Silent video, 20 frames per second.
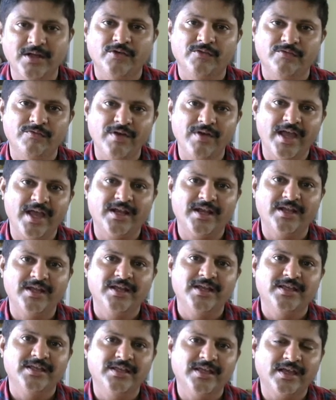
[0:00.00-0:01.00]
where
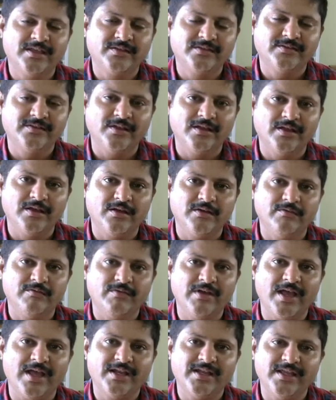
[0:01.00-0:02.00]

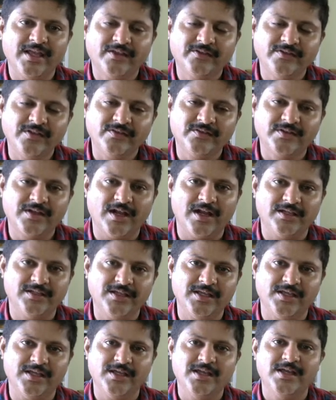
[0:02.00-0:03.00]
x is called
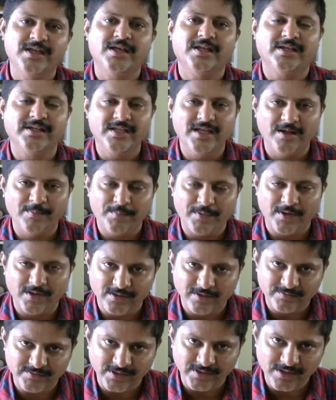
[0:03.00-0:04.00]
the real part
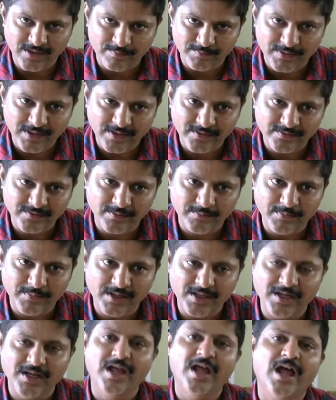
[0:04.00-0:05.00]
of the complex number